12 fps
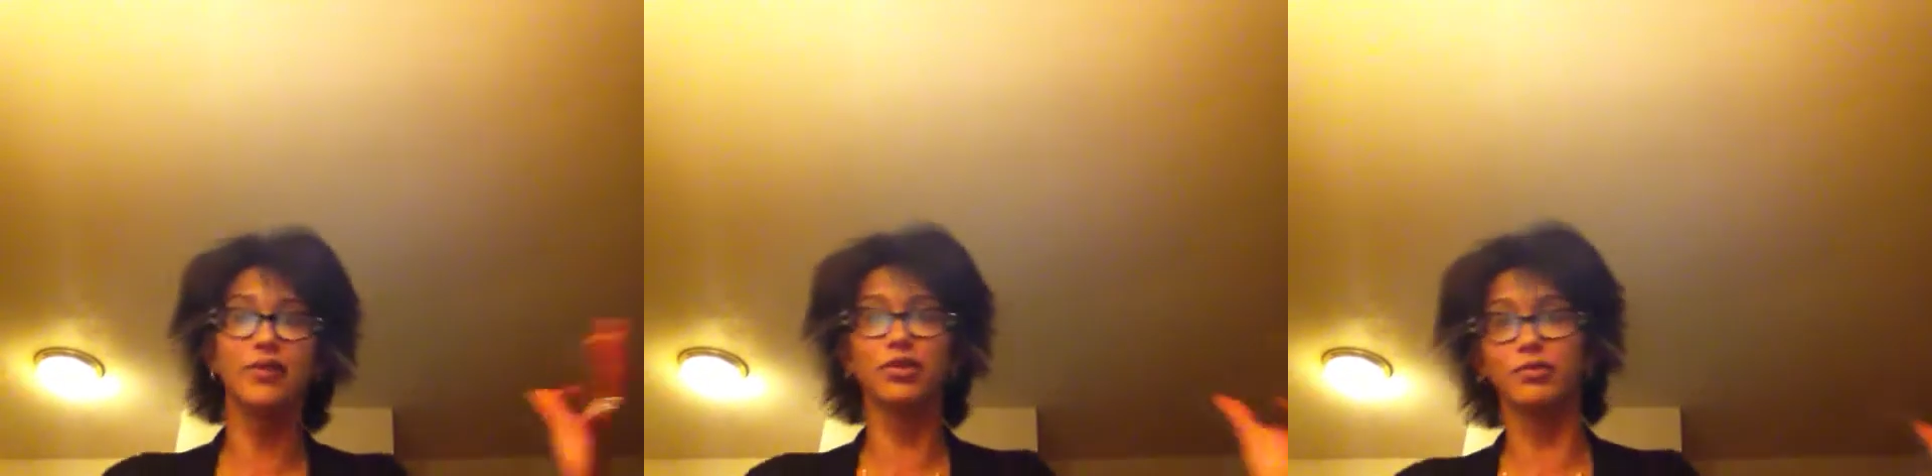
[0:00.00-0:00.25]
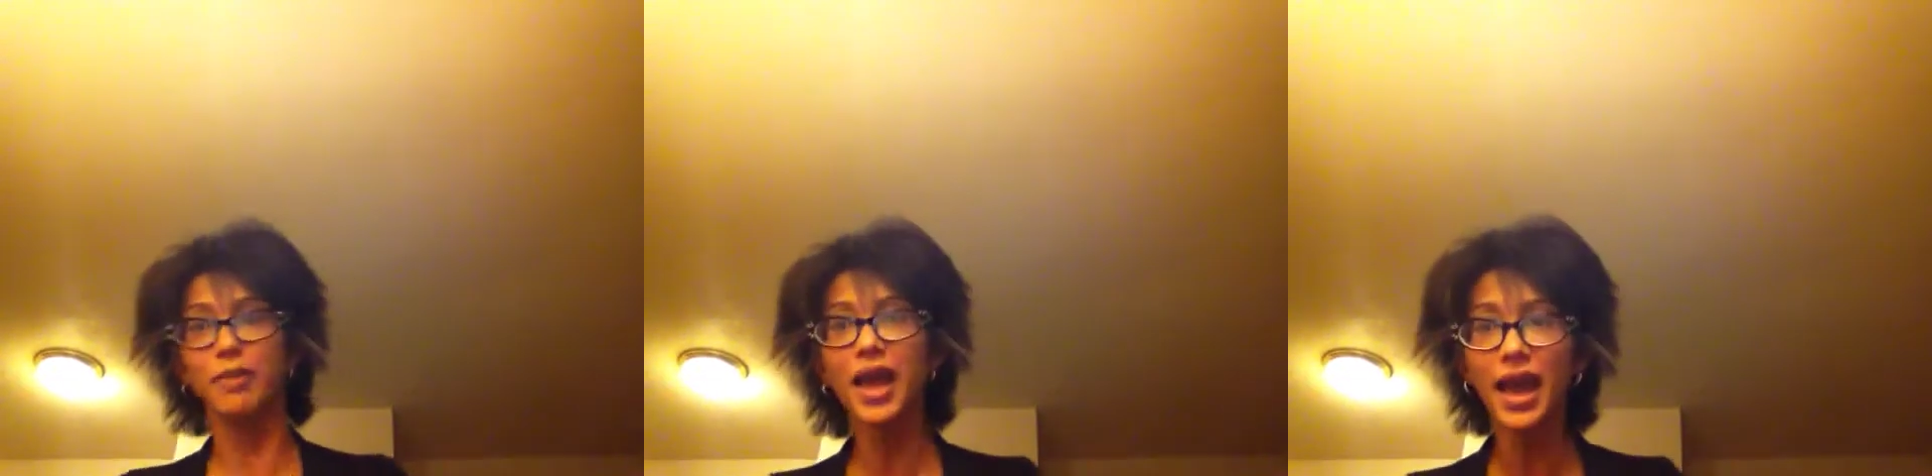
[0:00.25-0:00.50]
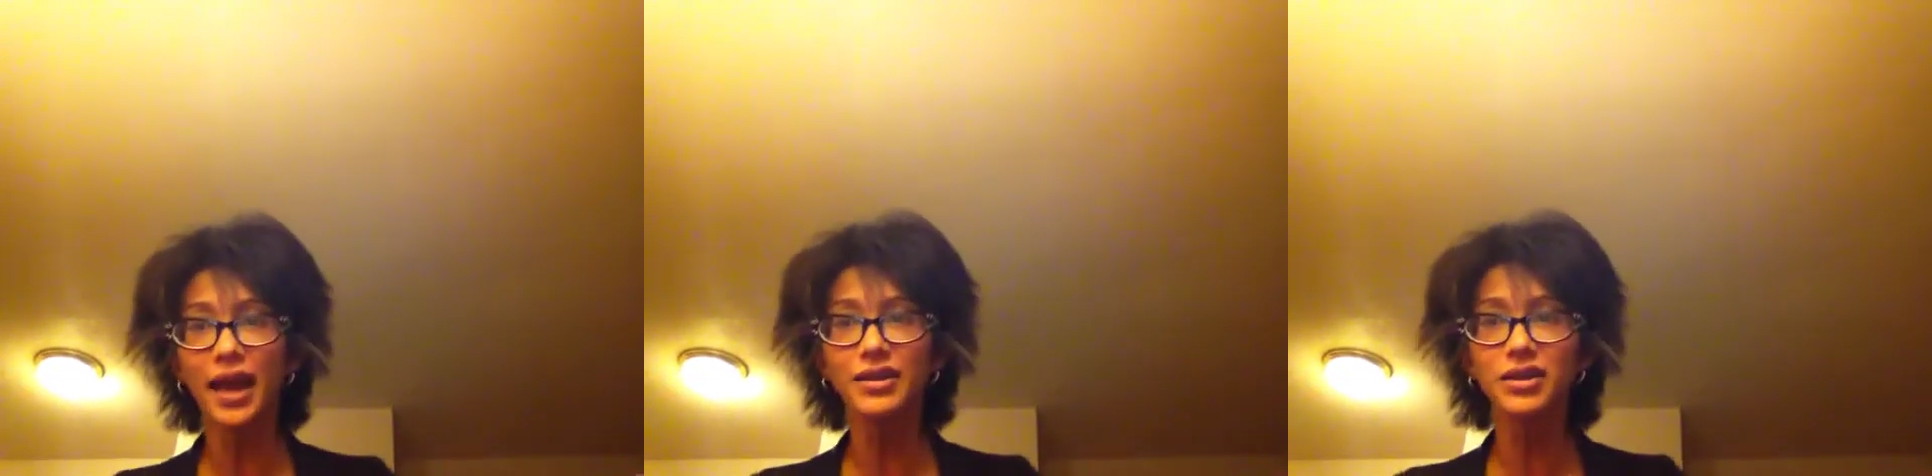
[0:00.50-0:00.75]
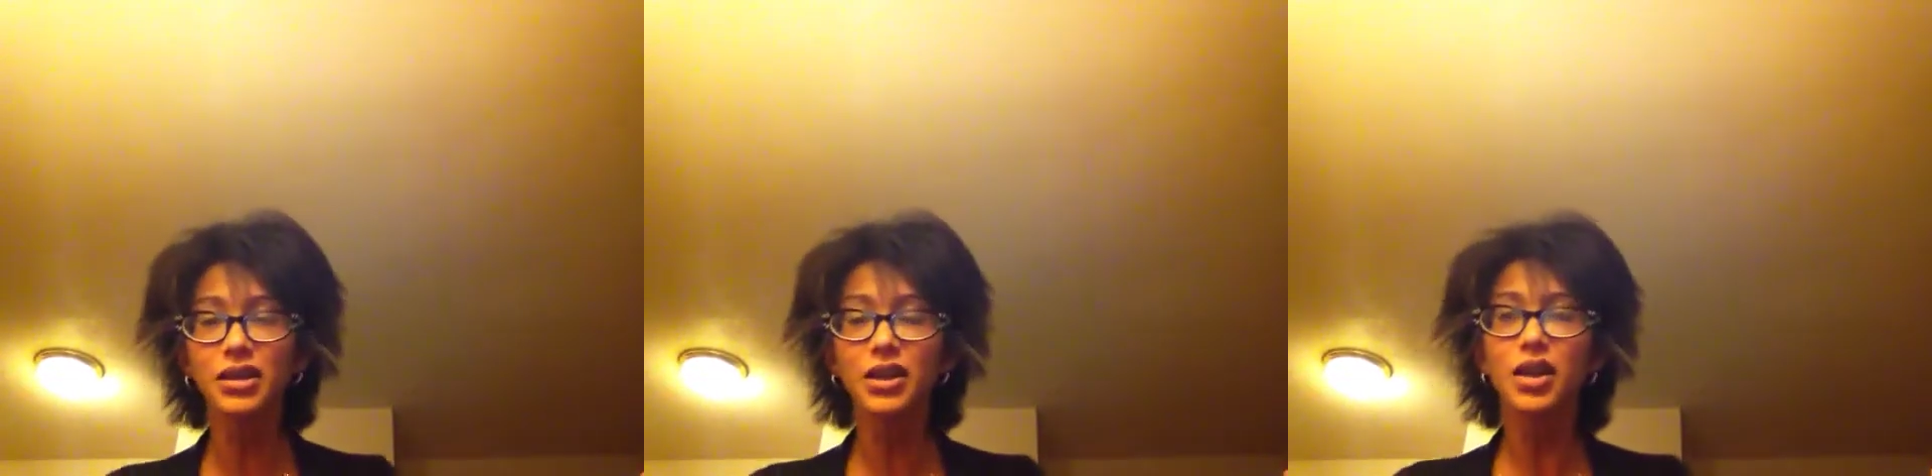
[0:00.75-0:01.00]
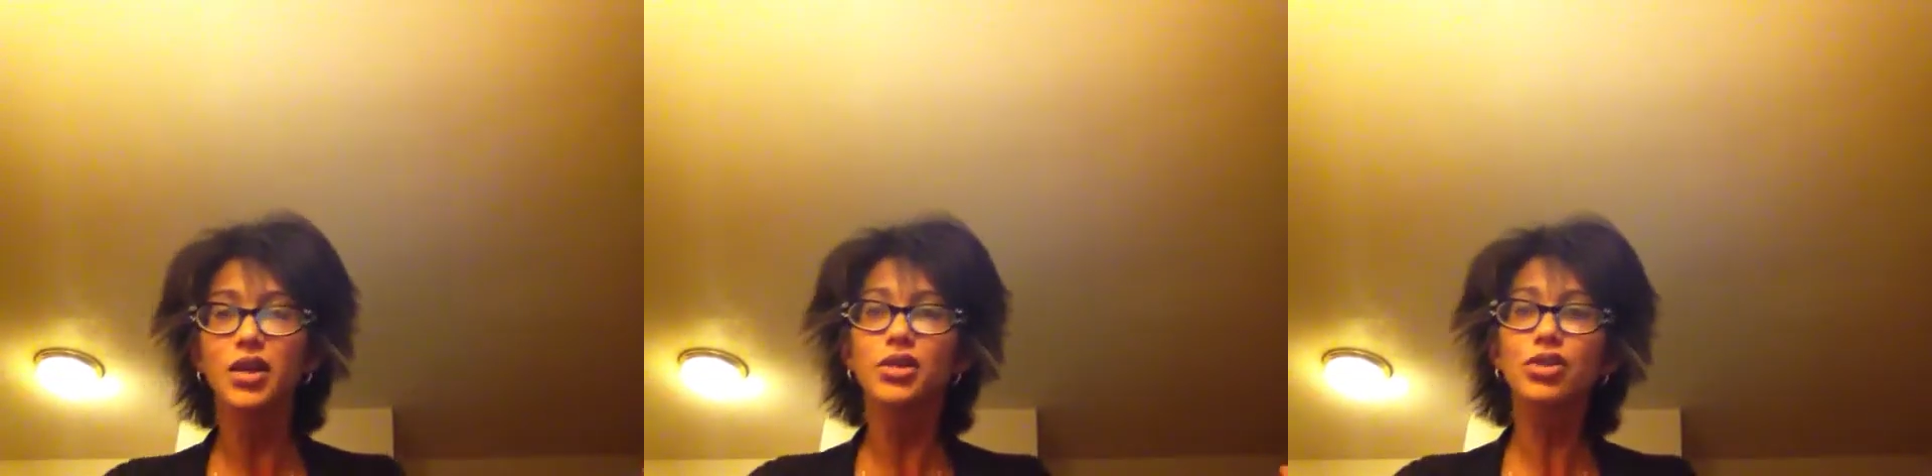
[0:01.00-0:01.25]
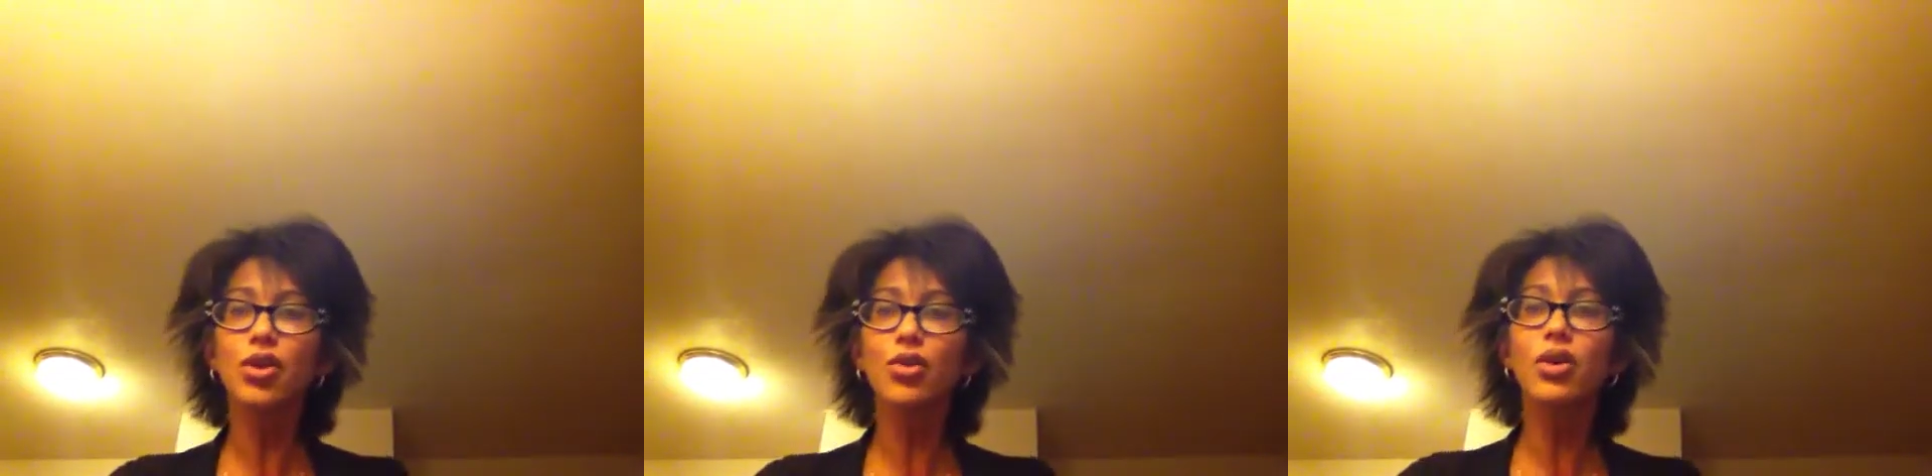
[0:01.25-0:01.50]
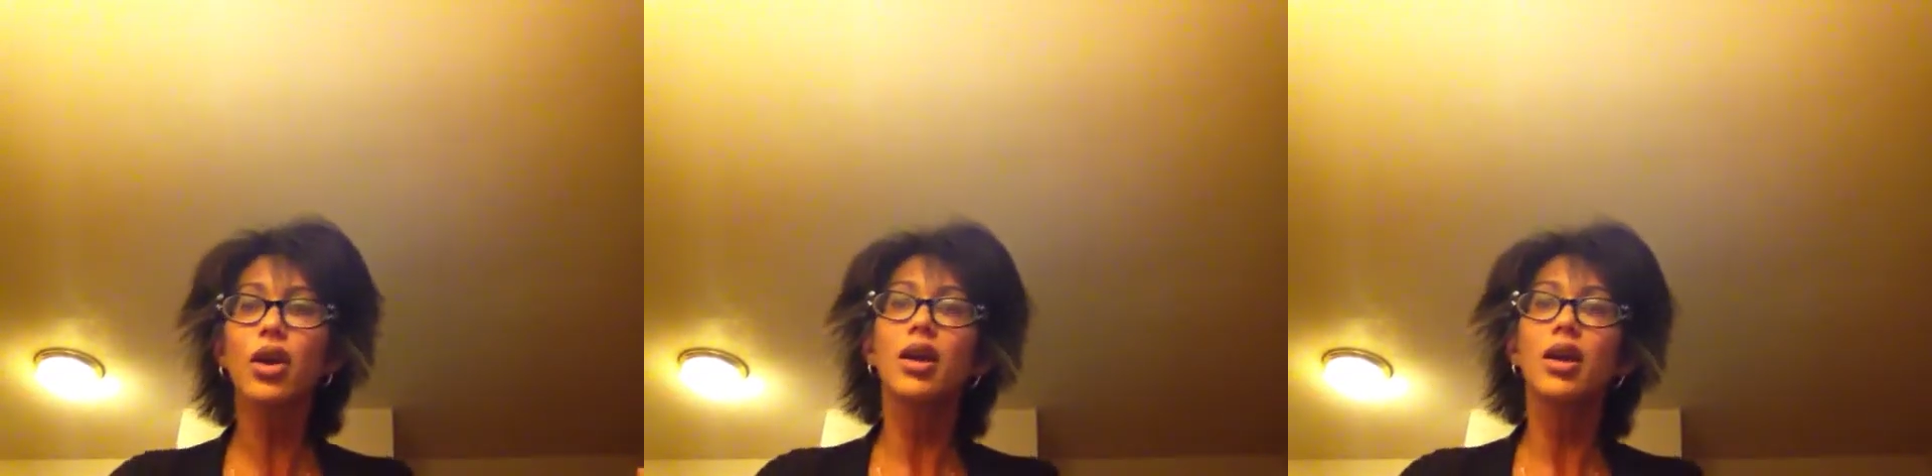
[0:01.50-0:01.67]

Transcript: or mad. So